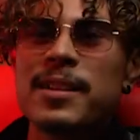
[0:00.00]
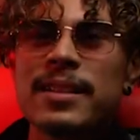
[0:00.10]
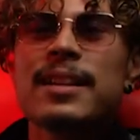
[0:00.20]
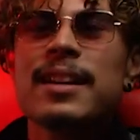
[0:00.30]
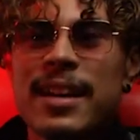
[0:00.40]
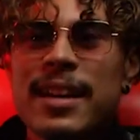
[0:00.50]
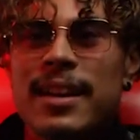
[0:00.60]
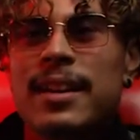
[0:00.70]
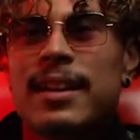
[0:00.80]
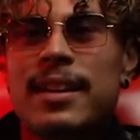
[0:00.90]
What is that?
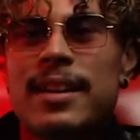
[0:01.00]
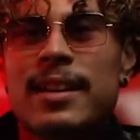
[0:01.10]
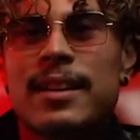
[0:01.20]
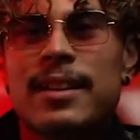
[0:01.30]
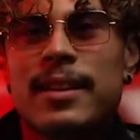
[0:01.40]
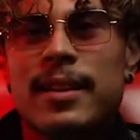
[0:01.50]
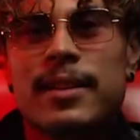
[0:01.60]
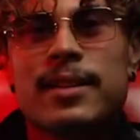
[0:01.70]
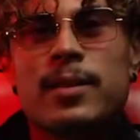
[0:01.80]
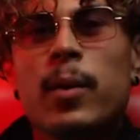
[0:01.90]
You're 23?
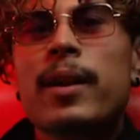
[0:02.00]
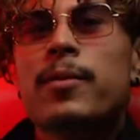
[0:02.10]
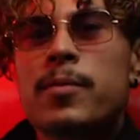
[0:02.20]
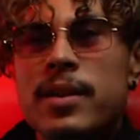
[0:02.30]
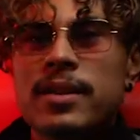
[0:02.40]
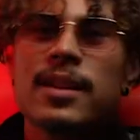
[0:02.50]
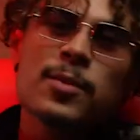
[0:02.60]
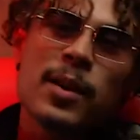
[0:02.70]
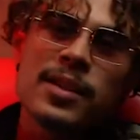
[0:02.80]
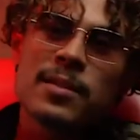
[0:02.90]
23.
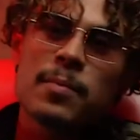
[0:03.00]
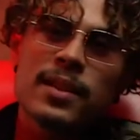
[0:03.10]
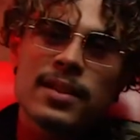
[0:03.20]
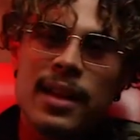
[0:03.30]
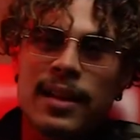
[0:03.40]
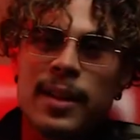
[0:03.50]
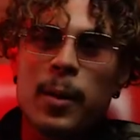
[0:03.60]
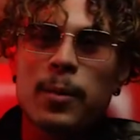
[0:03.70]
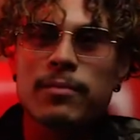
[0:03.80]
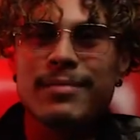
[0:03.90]
So I just missed that,
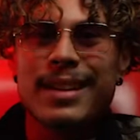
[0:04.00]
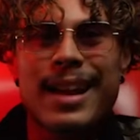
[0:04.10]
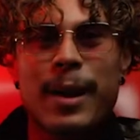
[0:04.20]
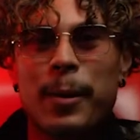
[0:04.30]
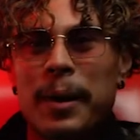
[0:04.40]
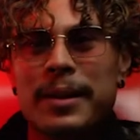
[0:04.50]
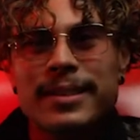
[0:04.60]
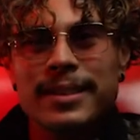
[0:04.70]
era.